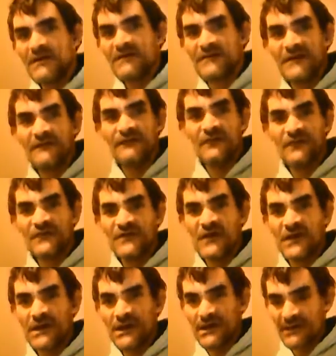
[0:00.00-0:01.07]
Sorry for the
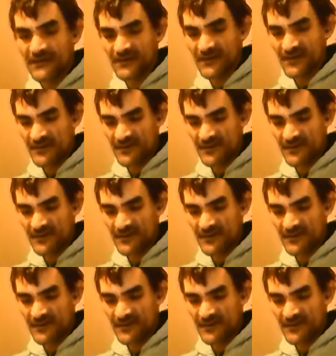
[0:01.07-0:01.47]
shakiness.